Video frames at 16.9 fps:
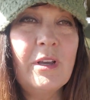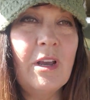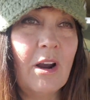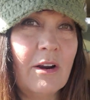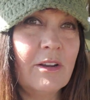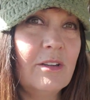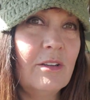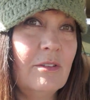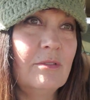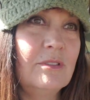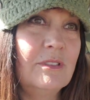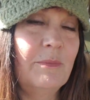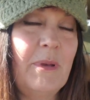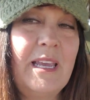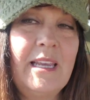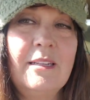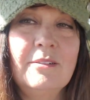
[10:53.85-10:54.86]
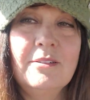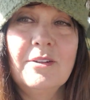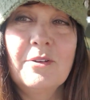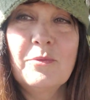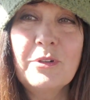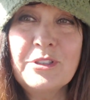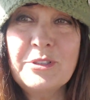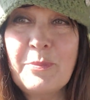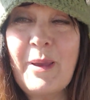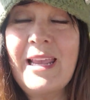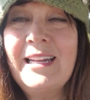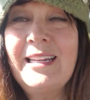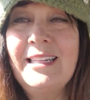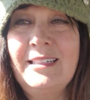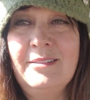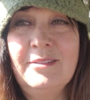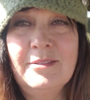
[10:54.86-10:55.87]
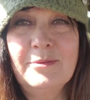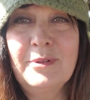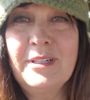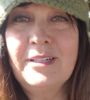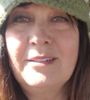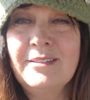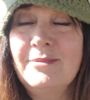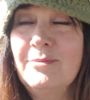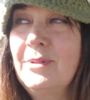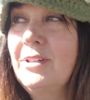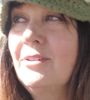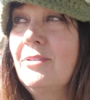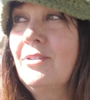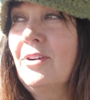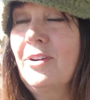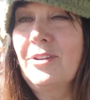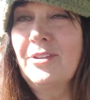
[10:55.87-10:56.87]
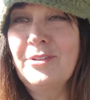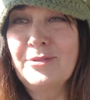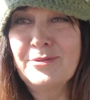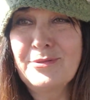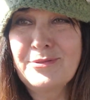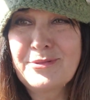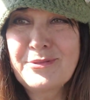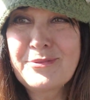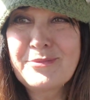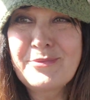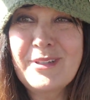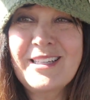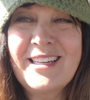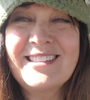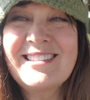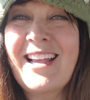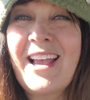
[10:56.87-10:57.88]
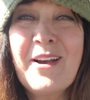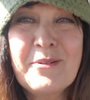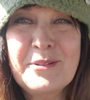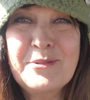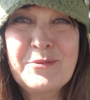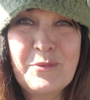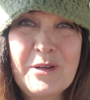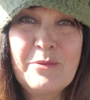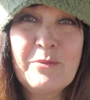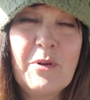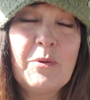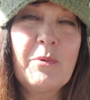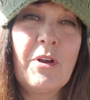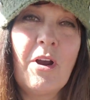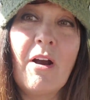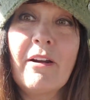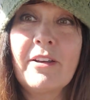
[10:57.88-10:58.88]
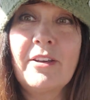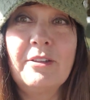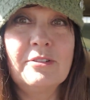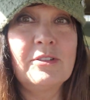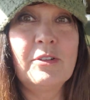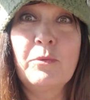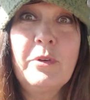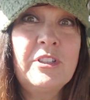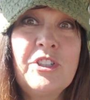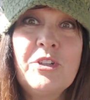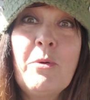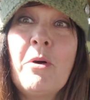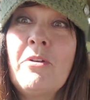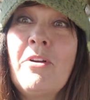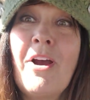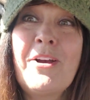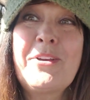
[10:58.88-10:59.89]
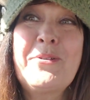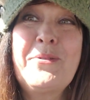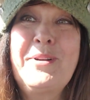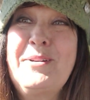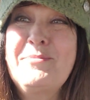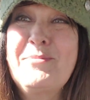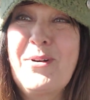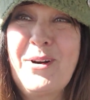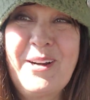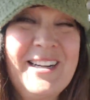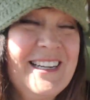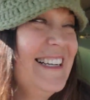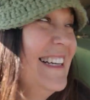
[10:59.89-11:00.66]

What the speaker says: We argue. Debate. We're debating. We don't argue. Because I always win when we argue, so she won't argue anymore.